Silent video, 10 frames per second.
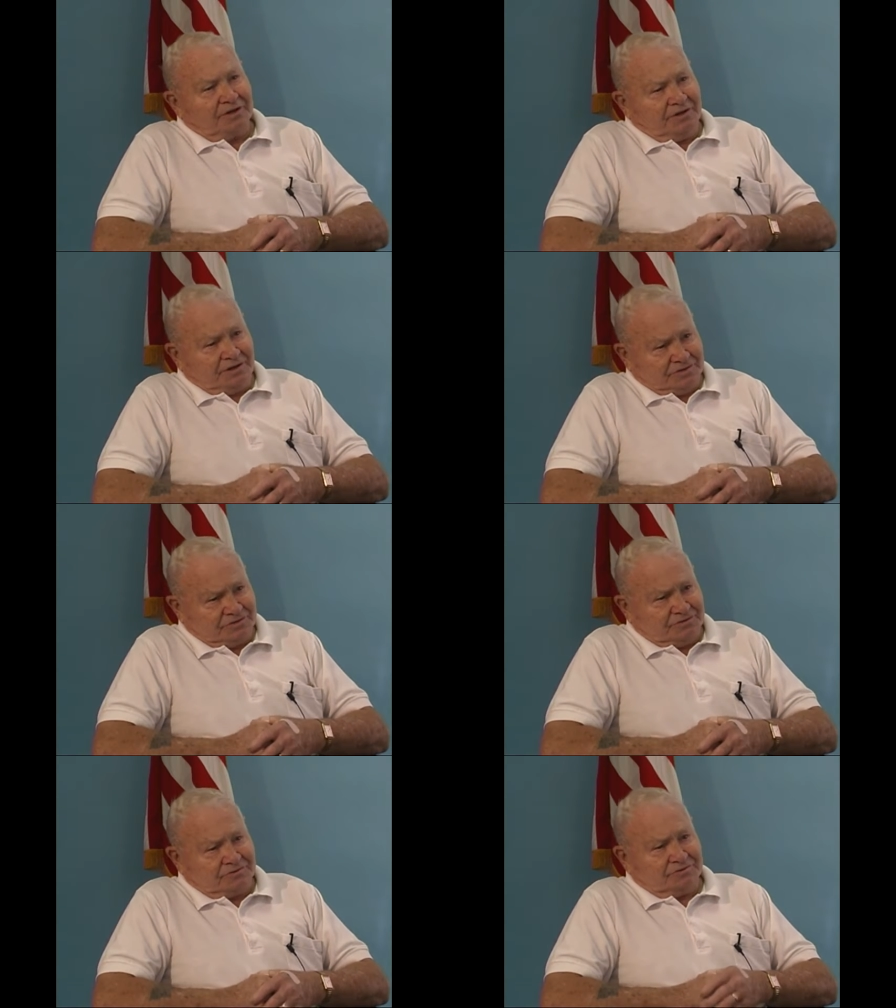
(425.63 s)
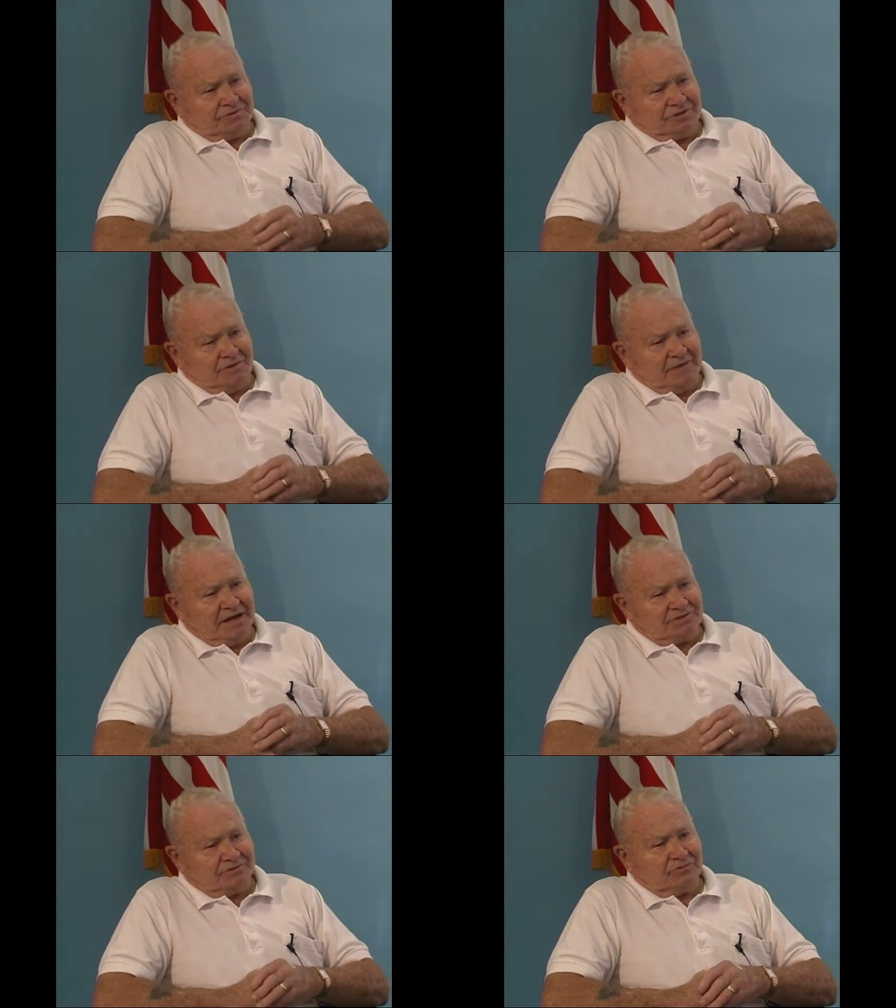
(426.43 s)
We, as you can
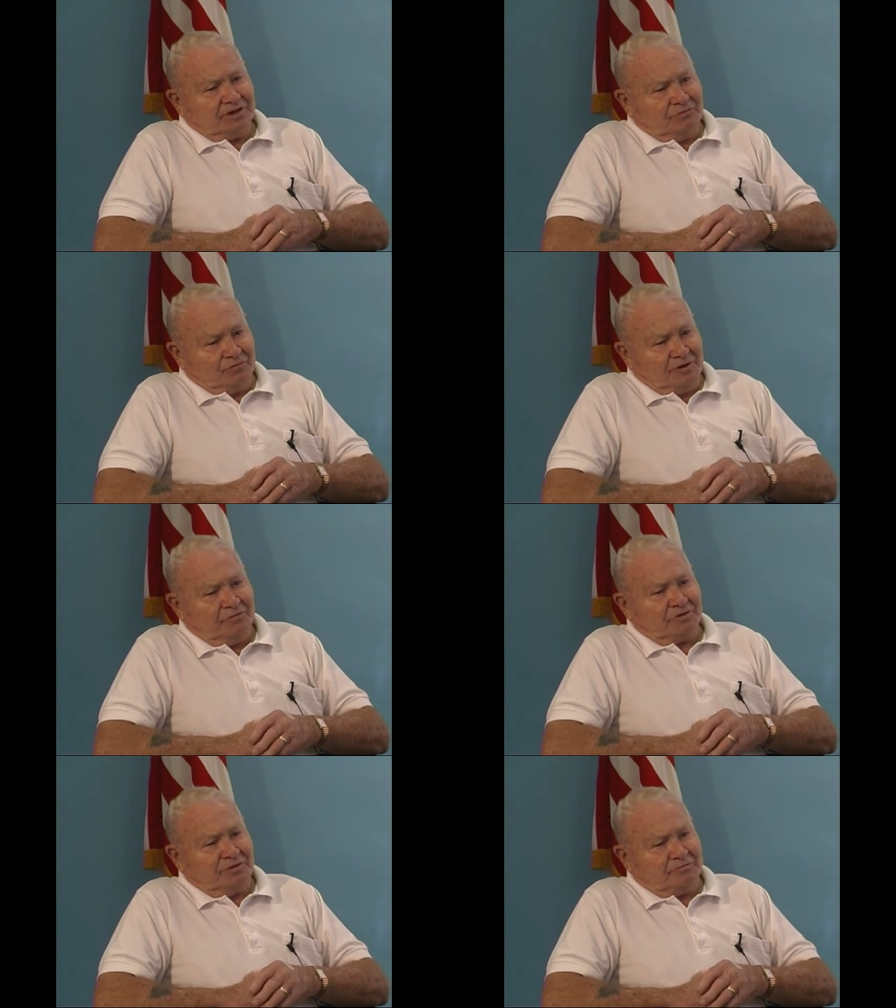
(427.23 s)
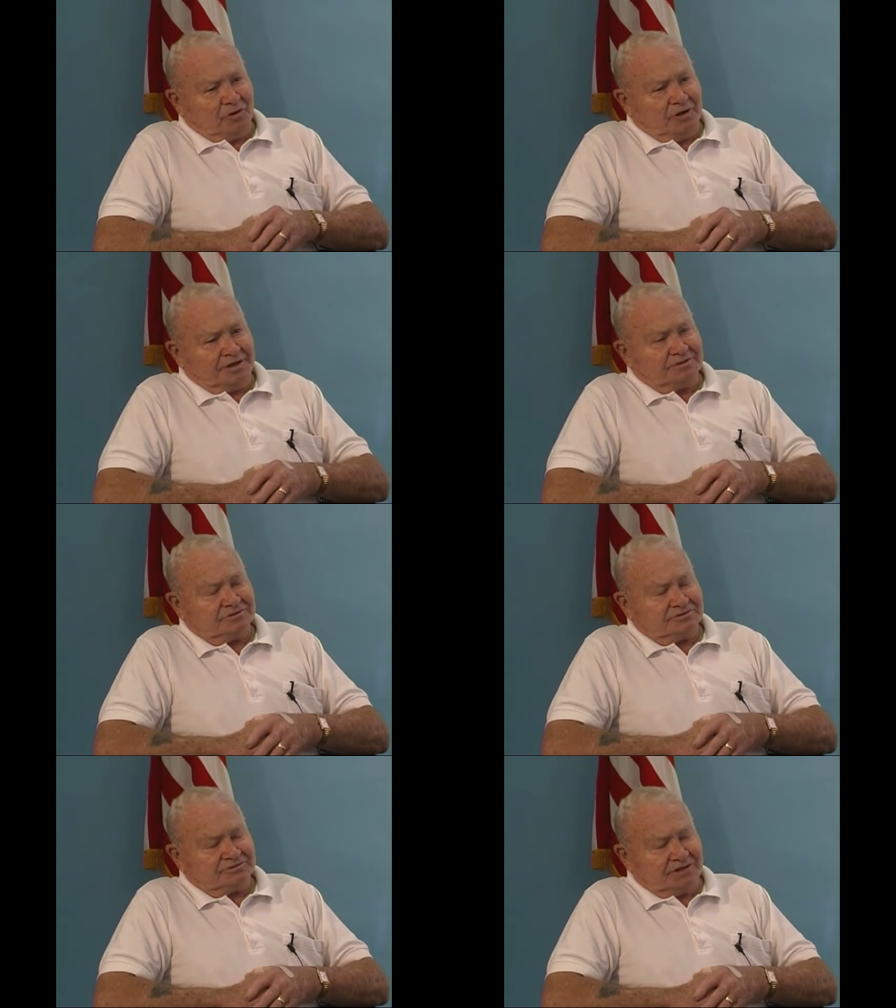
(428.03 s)
imagine, we, we were deployed
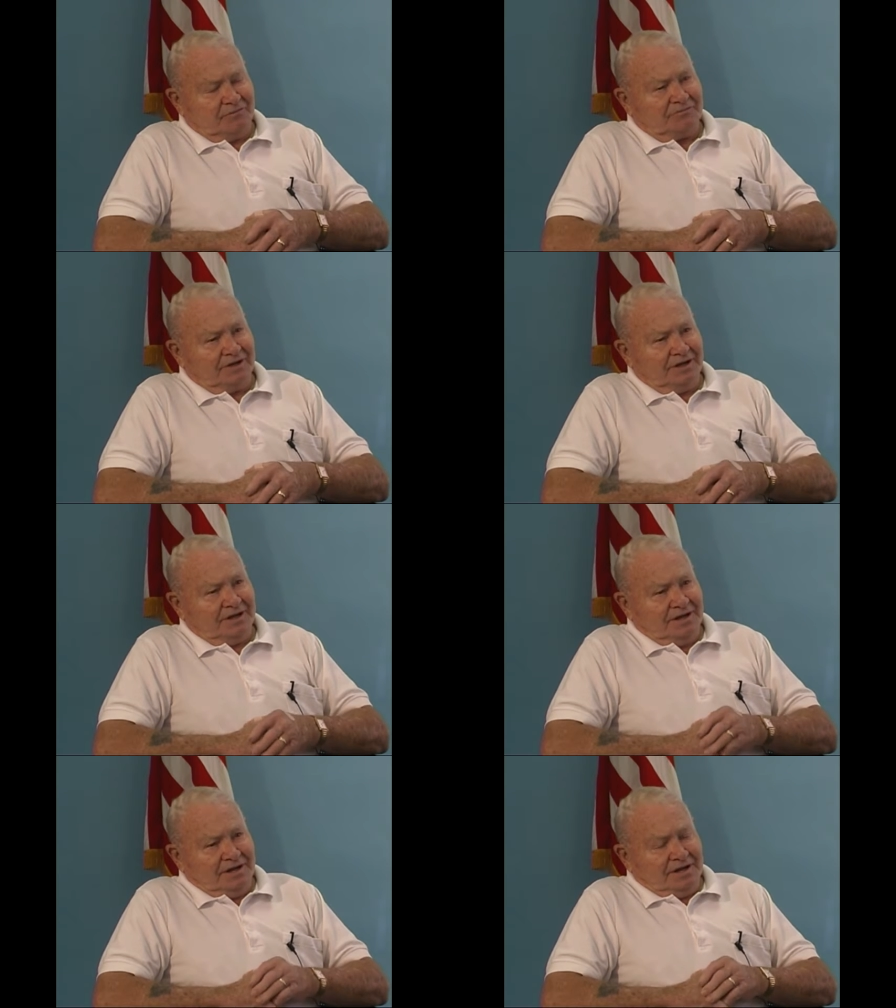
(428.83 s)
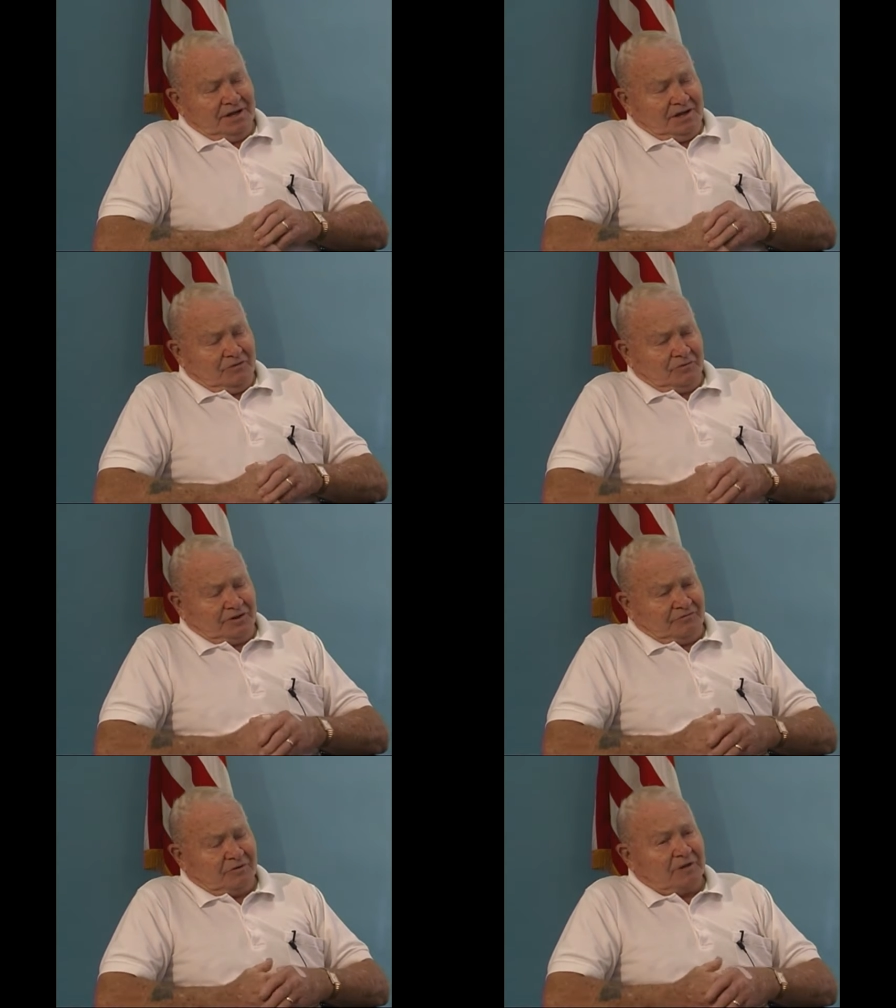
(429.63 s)
and jumped
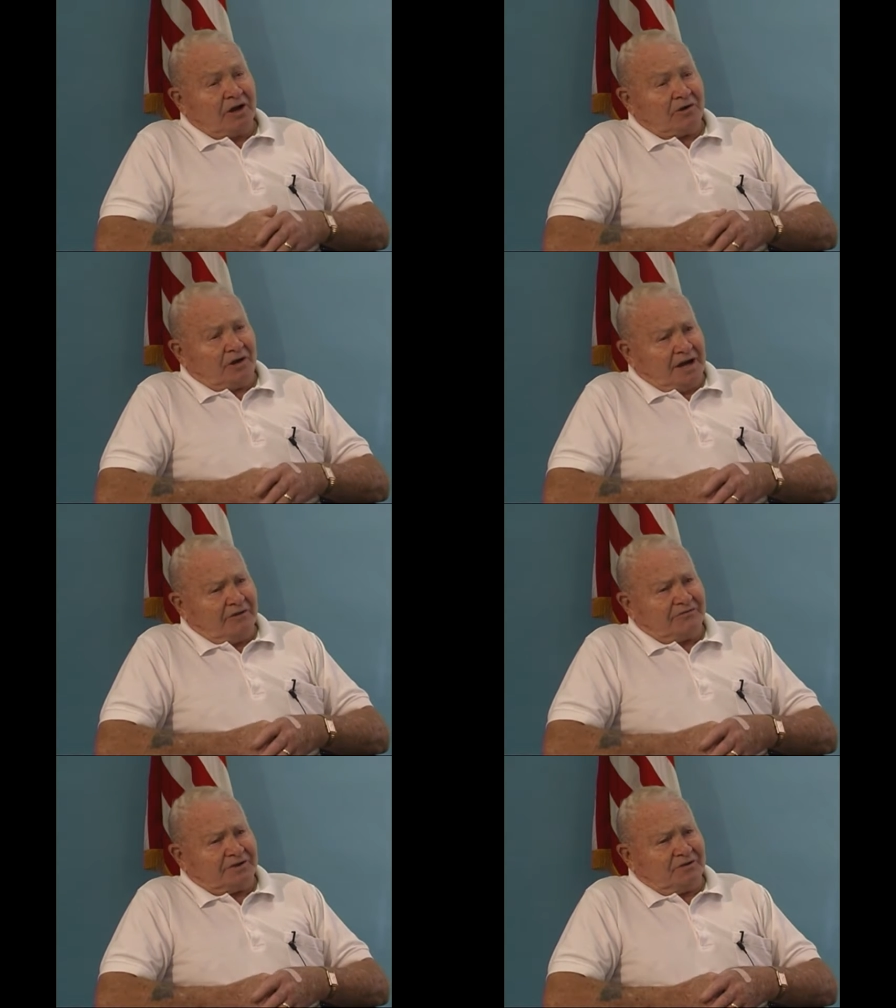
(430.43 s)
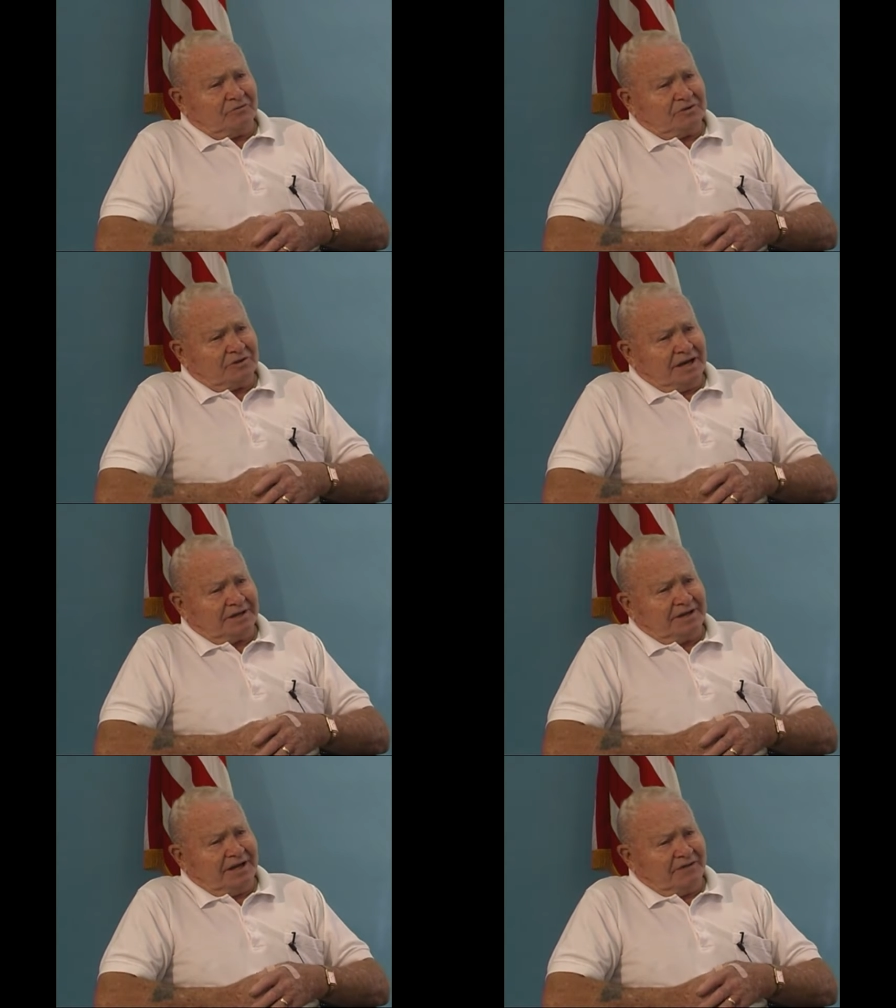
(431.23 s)
with, from aircraft, and we
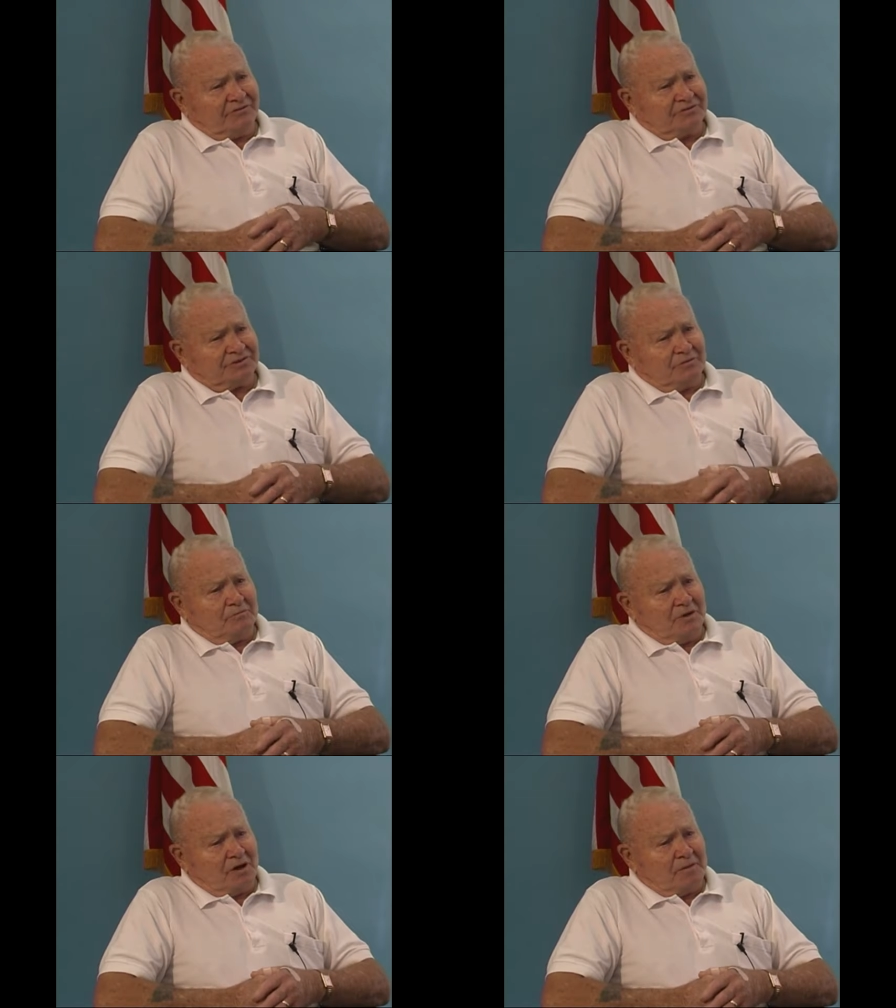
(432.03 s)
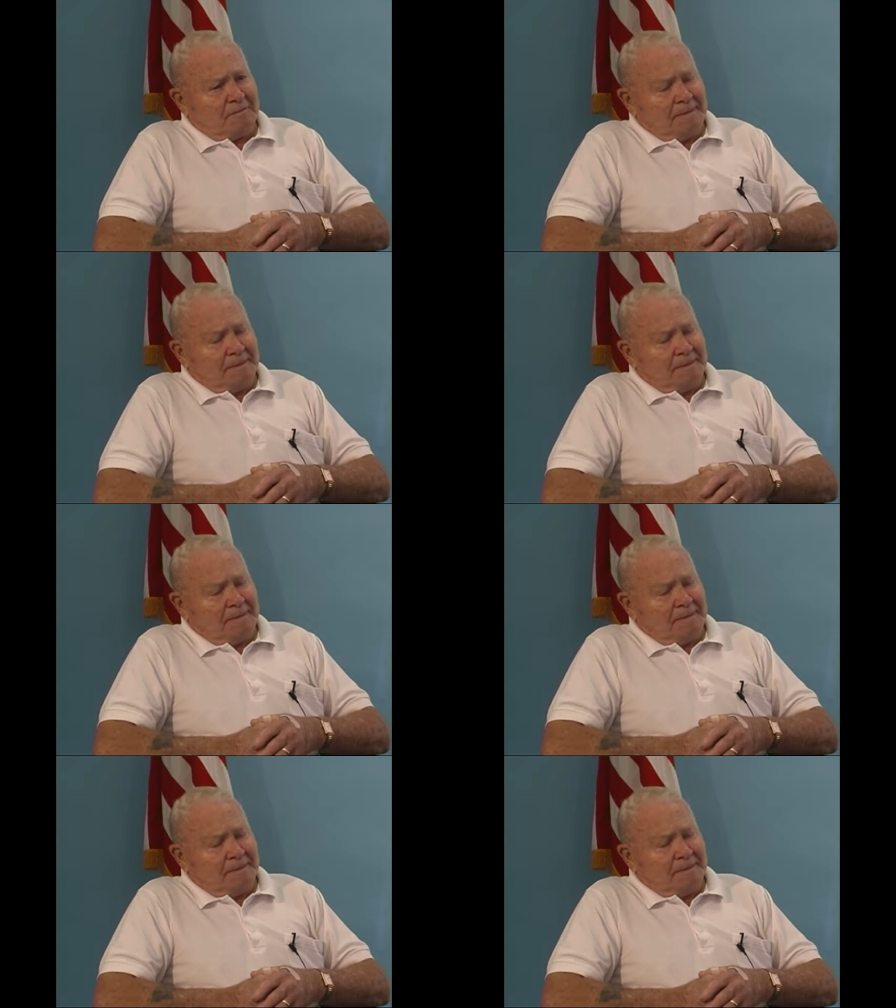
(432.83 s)
had to have some uh,